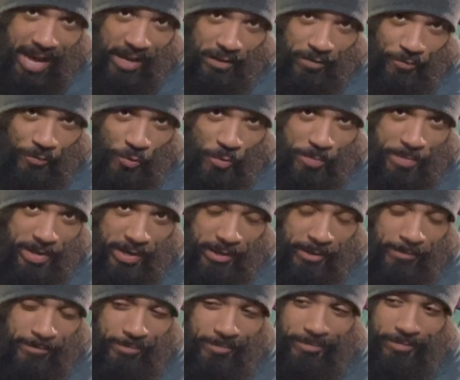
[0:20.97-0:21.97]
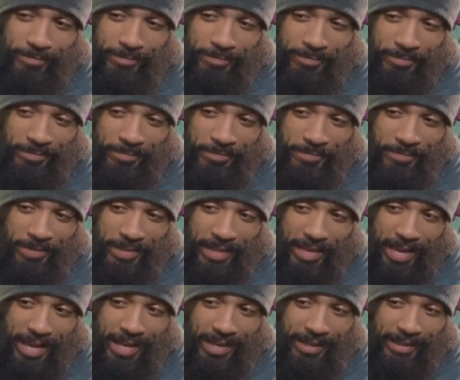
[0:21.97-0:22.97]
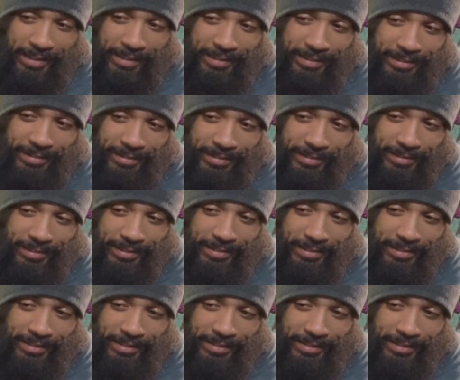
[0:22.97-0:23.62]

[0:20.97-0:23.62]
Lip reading: it for a minute, and